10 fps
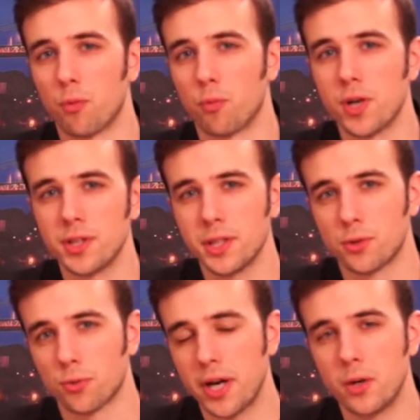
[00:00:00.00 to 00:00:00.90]
a really
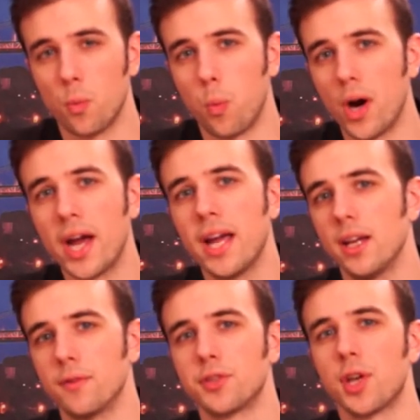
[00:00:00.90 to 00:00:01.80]
great
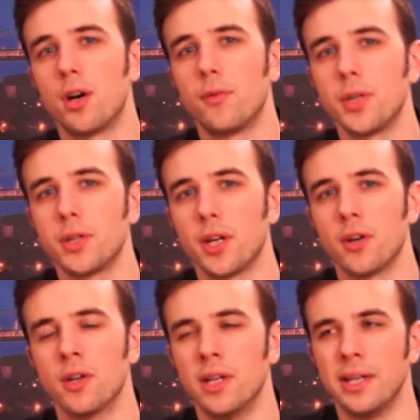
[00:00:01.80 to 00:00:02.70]
way of solving
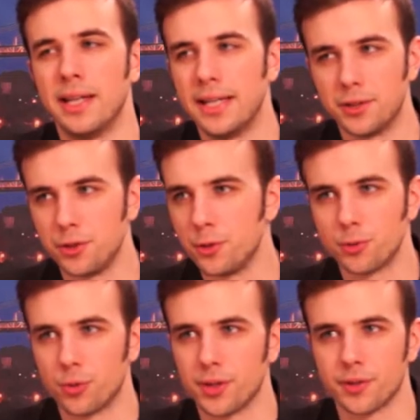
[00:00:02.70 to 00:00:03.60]
their
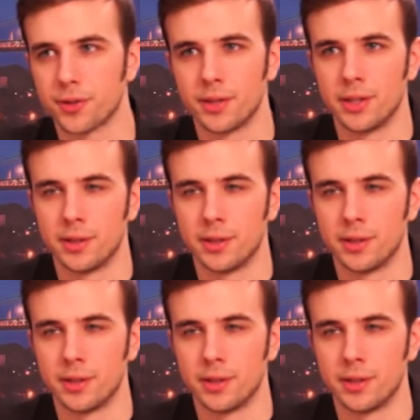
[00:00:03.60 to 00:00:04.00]
issues with